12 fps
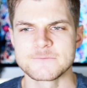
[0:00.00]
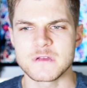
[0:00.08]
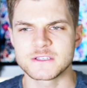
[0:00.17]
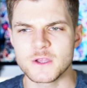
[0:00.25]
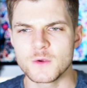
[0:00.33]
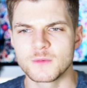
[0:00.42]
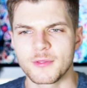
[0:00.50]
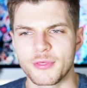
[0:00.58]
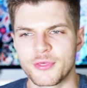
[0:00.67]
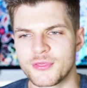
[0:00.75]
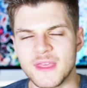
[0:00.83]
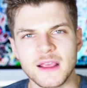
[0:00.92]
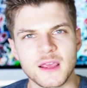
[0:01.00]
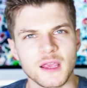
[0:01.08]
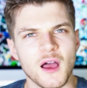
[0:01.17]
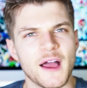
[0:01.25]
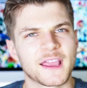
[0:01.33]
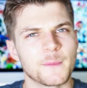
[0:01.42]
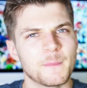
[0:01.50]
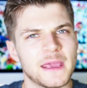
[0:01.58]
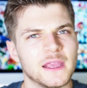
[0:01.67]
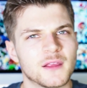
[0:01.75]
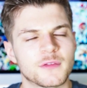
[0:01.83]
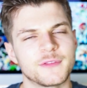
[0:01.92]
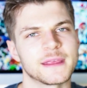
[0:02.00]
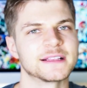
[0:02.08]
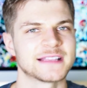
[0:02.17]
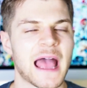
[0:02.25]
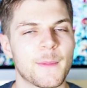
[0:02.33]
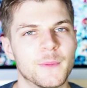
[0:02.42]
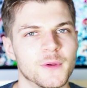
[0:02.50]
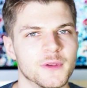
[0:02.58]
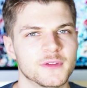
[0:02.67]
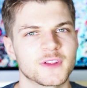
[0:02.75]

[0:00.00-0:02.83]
I don't think I can make things happen.